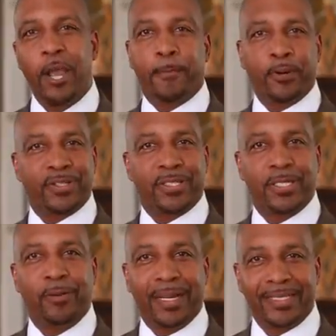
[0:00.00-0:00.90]

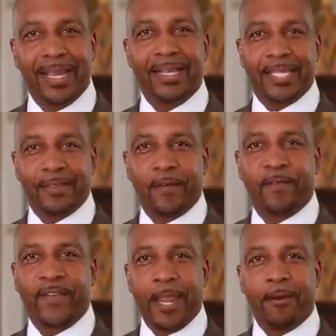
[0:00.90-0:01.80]
pursuant to the
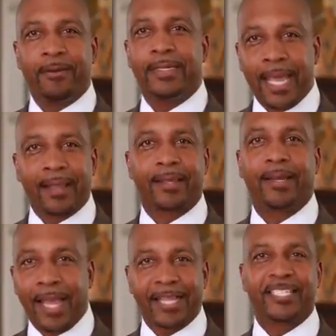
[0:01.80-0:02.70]
Fair Debt
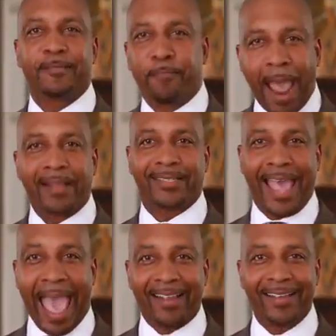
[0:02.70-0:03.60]
Collections Practice
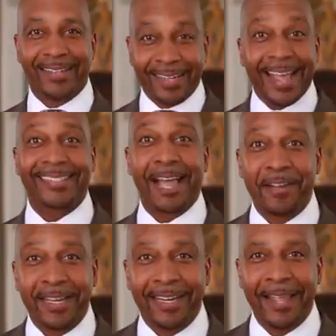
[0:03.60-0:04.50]
Act. Doesn't that sound
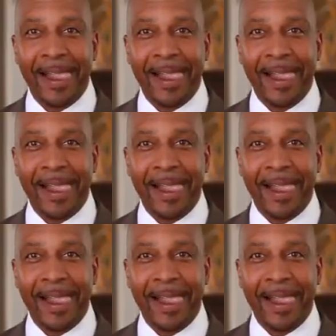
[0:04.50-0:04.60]
good?